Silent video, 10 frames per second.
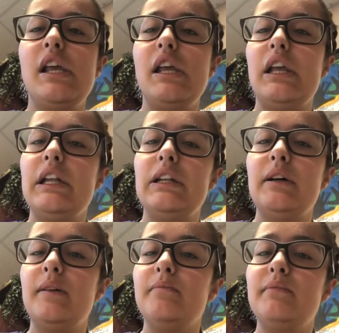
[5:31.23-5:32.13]

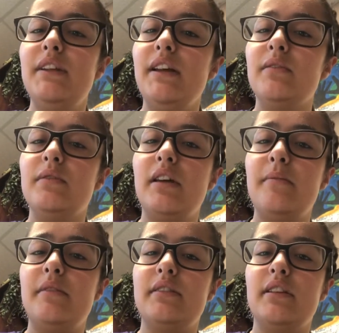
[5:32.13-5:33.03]
And yeah, so
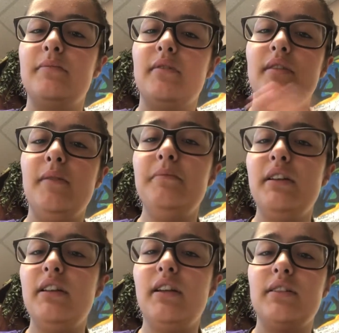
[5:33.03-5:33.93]
that being said, my
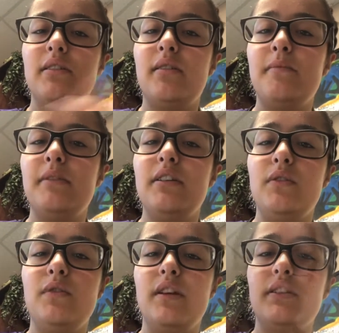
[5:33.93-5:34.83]
update, because I'll update
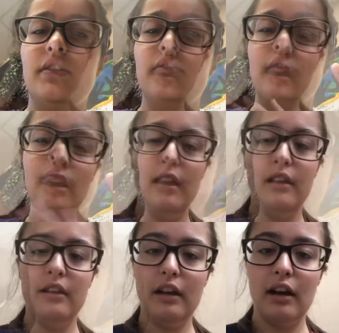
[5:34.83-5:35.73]
you guys later.
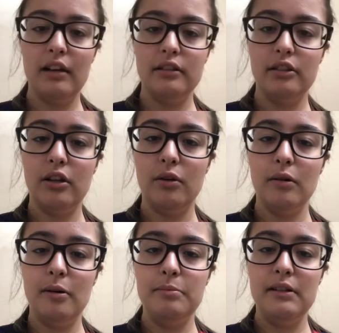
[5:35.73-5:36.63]
Hey guys, so
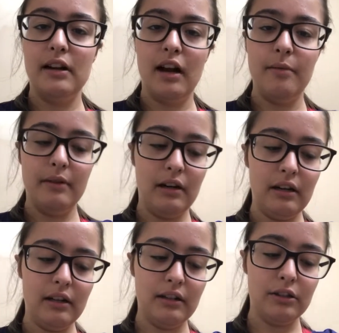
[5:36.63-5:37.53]
update time, it
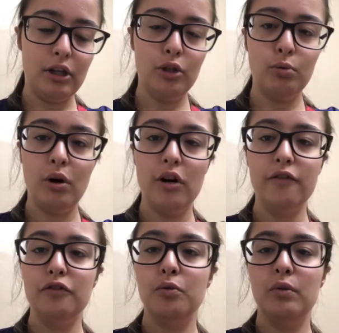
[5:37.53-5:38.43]
is
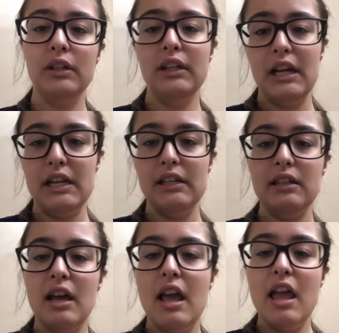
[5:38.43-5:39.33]
12:28
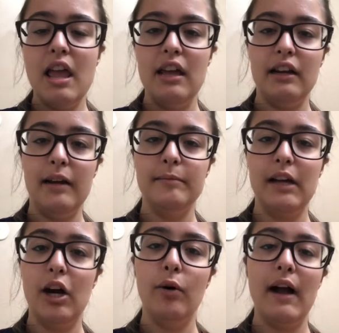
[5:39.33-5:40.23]
and I'm
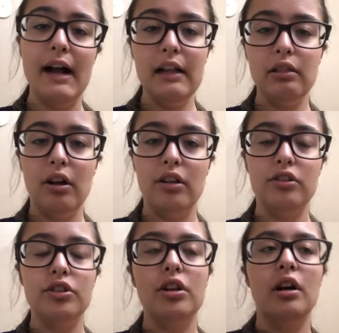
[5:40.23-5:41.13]
now at
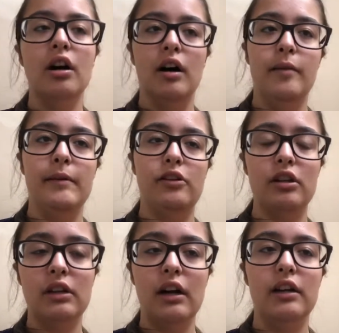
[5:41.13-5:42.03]
lunch. I
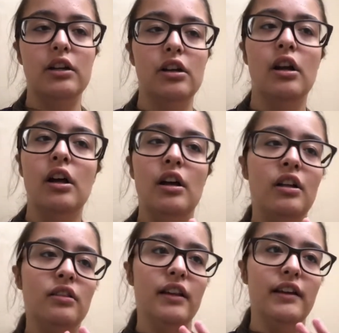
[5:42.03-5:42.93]
just got here
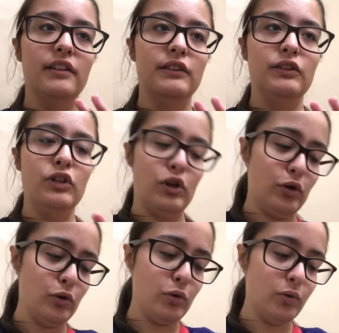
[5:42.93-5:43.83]
like
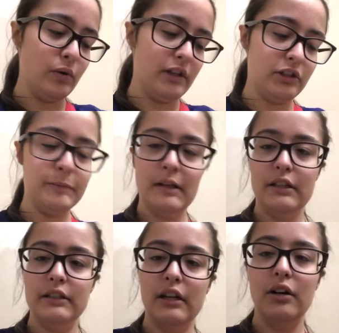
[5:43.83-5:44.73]
2-ish
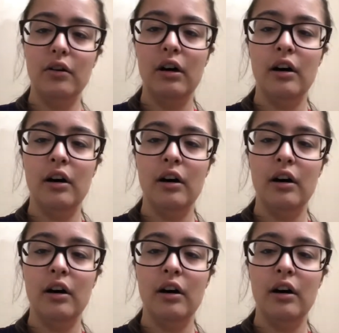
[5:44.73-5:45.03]
minutes ago.